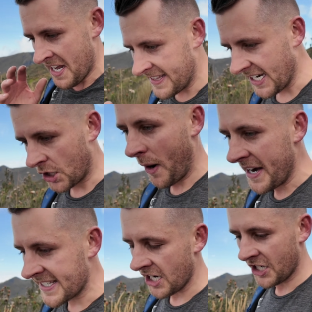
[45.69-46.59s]
the
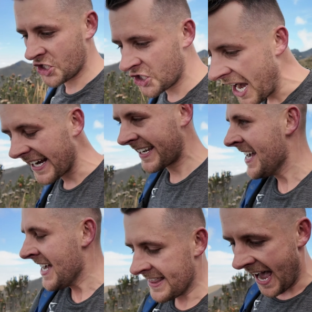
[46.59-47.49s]
equator, check
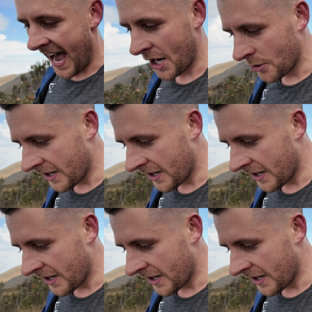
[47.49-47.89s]
that out,